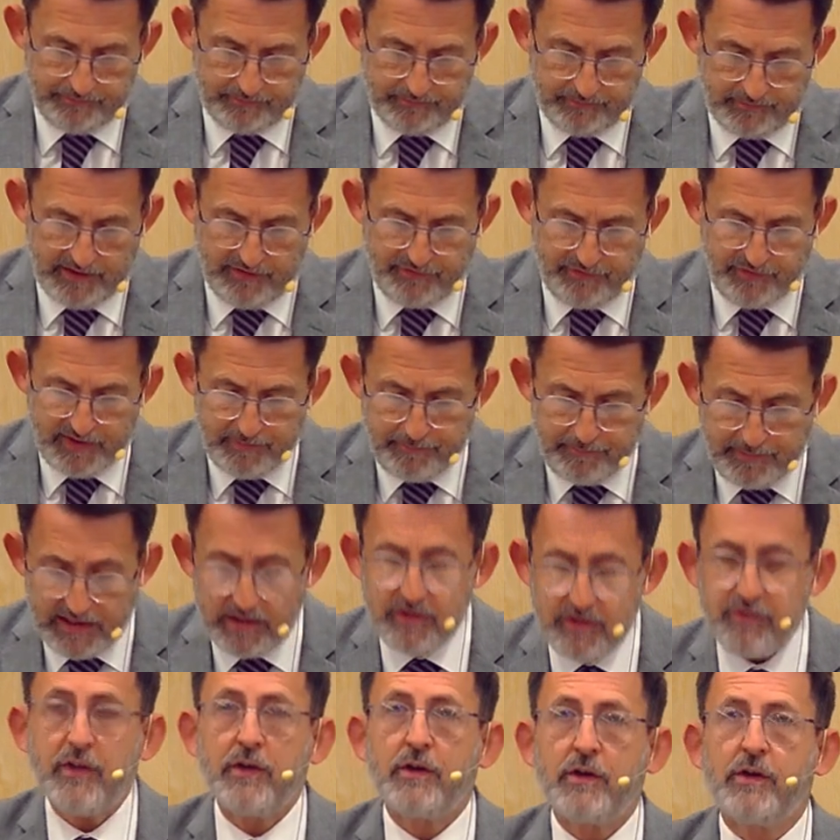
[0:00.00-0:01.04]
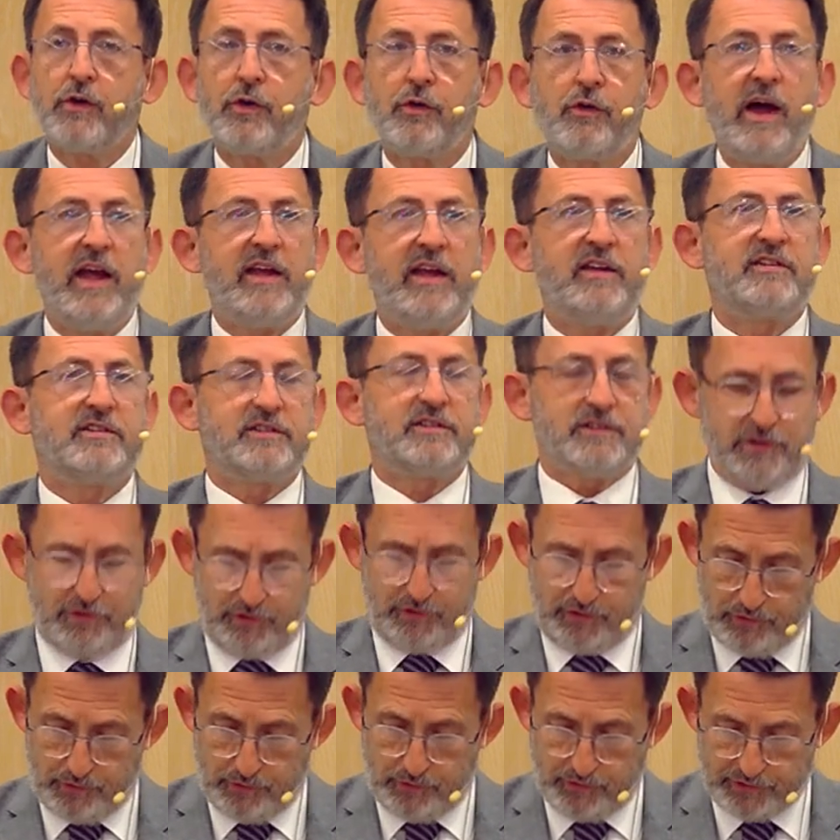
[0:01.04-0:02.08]
if he be the Christ, the
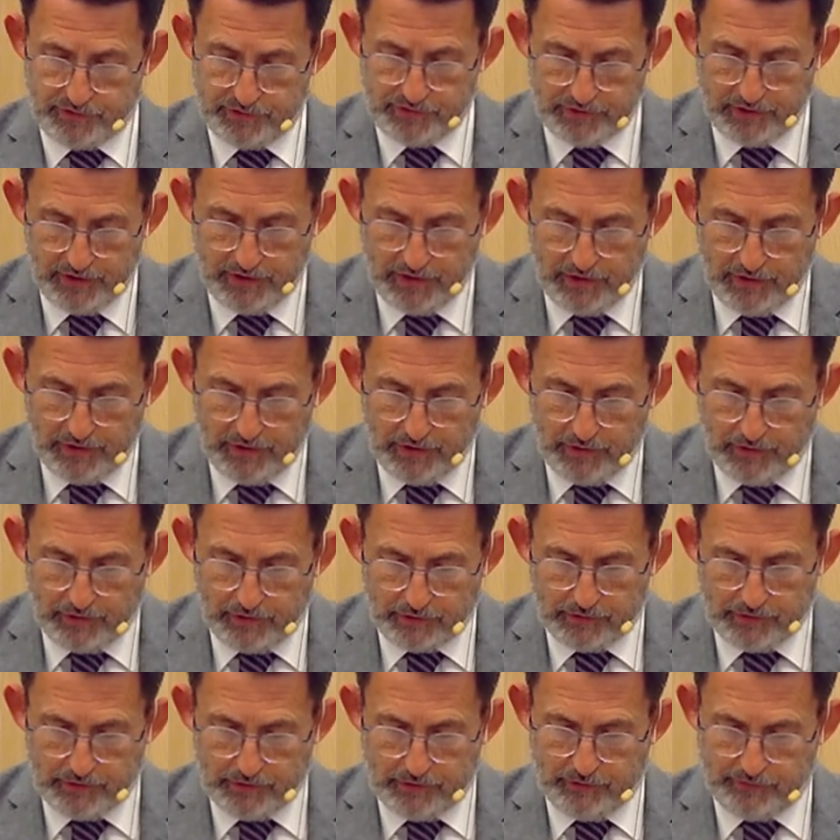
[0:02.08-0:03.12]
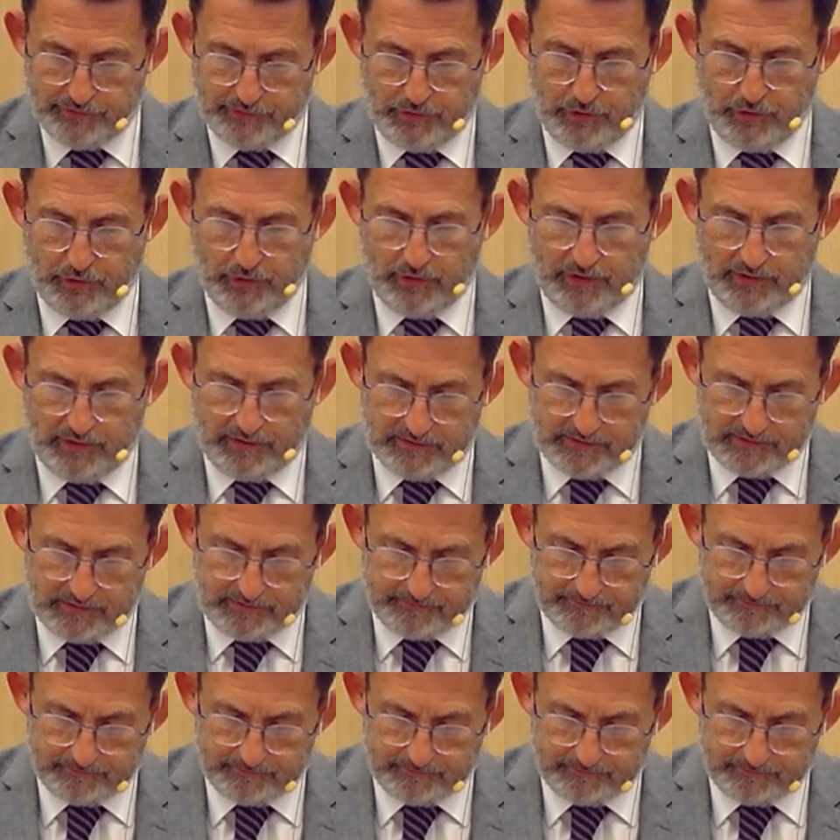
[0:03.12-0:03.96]
chosen of God.